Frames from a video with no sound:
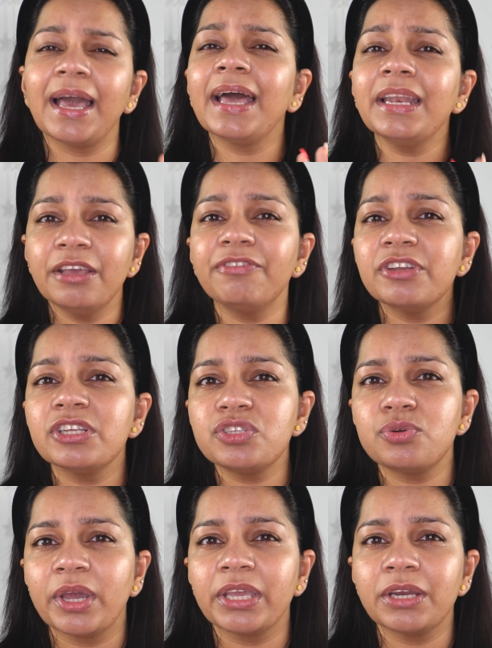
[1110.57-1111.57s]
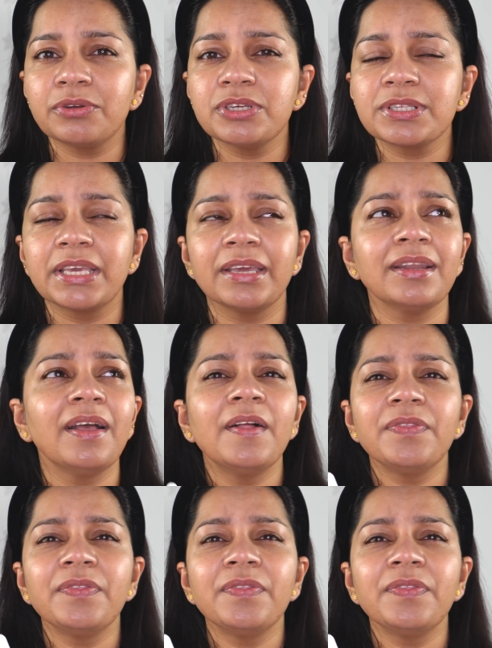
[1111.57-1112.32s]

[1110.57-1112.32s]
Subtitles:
And if it is drying out your skin,